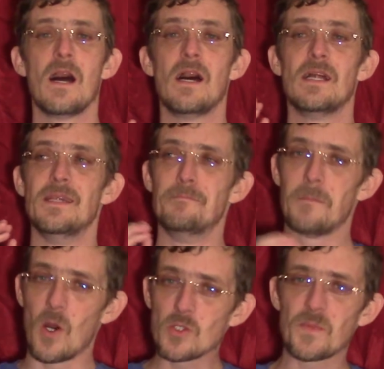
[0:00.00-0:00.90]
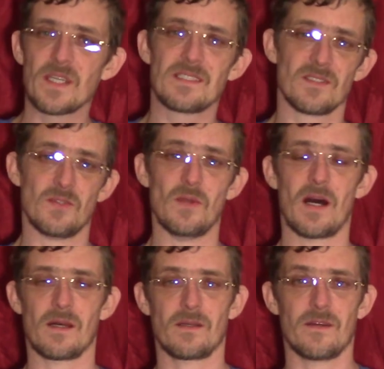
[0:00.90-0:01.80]
Most places do
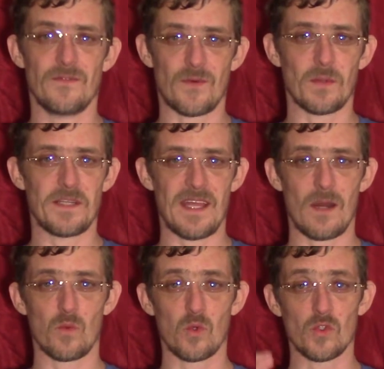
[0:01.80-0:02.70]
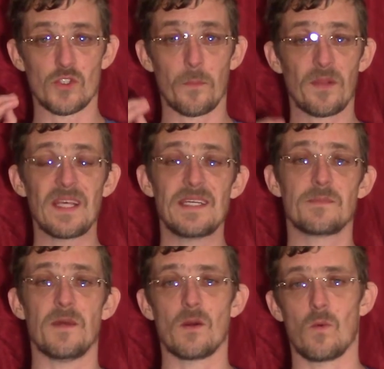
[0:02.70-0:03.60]
not conform to that rule, so please
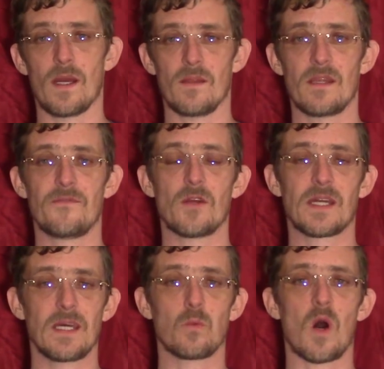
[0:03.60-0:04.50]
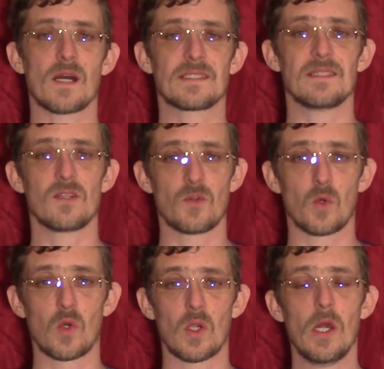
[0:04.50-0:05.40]
be aware that if your kid walks in the
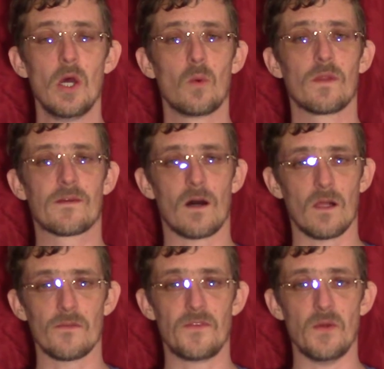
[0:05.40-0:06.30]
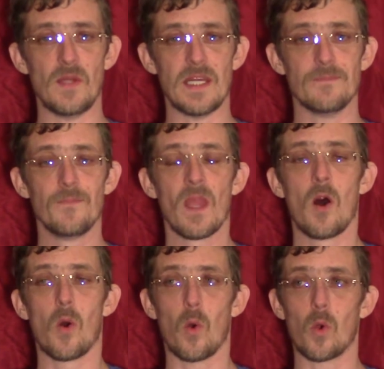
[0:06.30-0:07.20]
door with Call of Duty
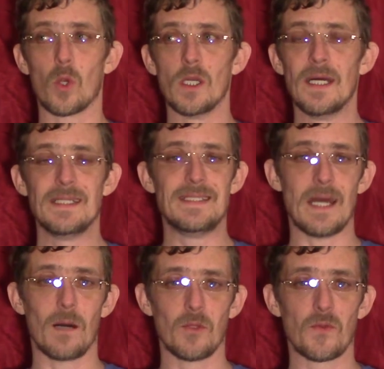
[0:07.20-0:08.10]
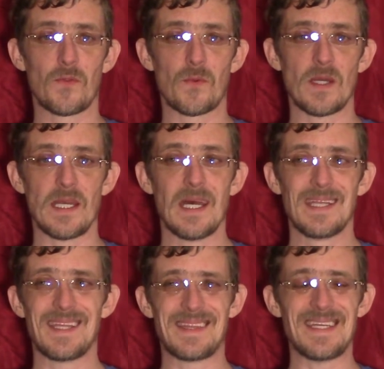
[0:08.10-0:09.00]
or Diablo 3,
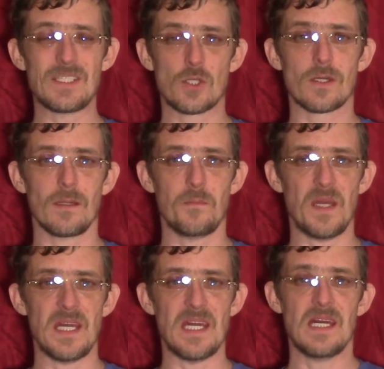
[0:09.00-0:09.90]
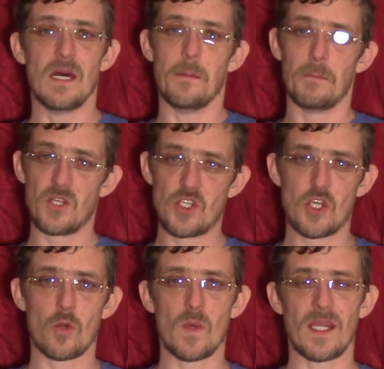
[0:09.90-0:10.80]
that these are going to be
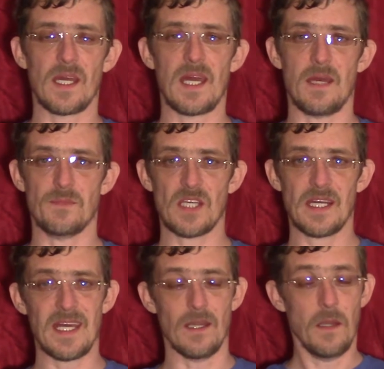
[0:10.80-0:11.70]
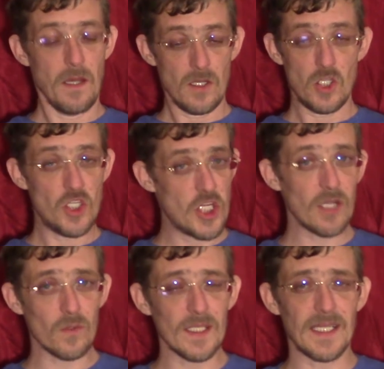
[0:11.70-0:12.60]
mature rated games. Again,
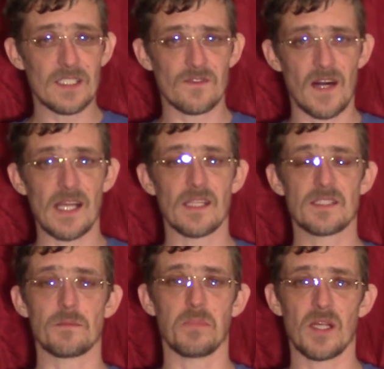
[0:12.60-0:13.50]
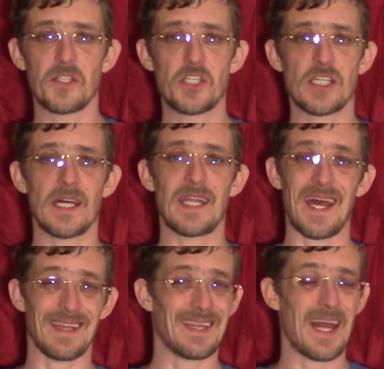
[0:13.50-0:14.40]
generally it's violence and bloodshed
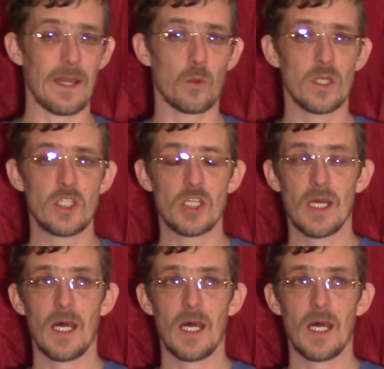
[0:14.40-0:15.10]
and language.